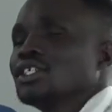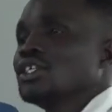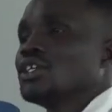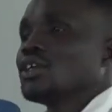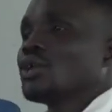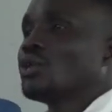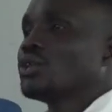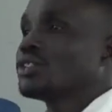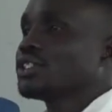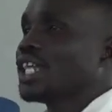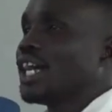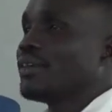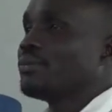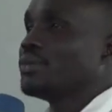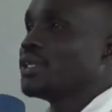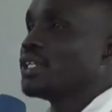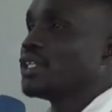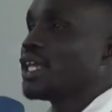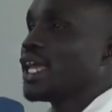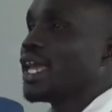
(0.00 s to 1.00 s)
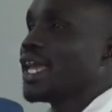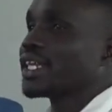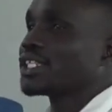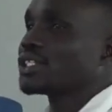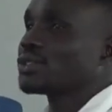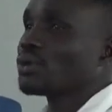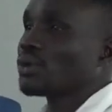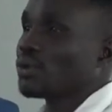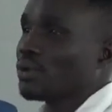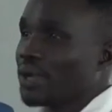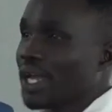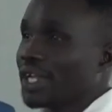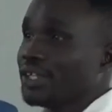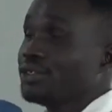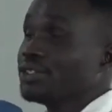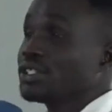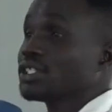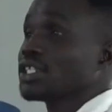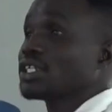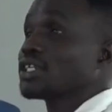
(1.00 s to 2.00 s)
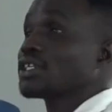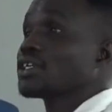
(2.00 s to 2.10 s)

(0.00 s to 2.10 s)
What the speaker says: Because we are using